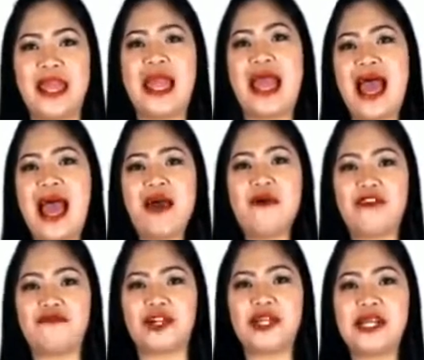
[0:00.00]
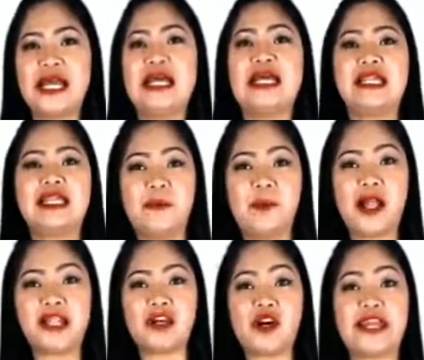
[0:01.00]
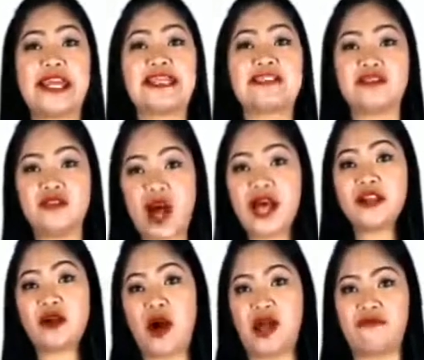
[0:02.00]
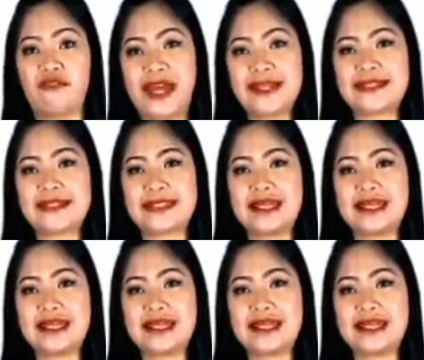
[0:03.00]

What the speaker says: However, the polygon is non-convex